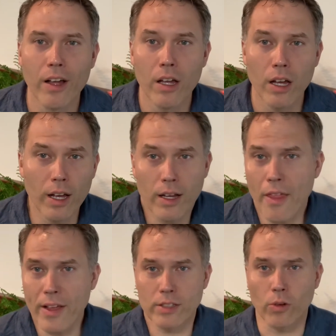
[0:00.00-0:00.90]
I
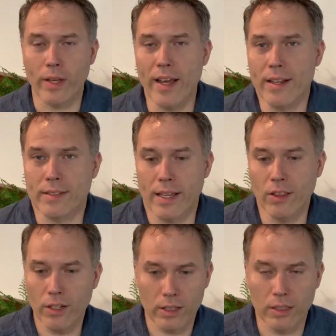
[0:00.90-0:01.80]
think it's okay to say,
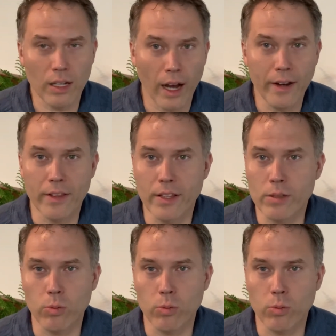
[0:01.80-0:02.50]
look, I did this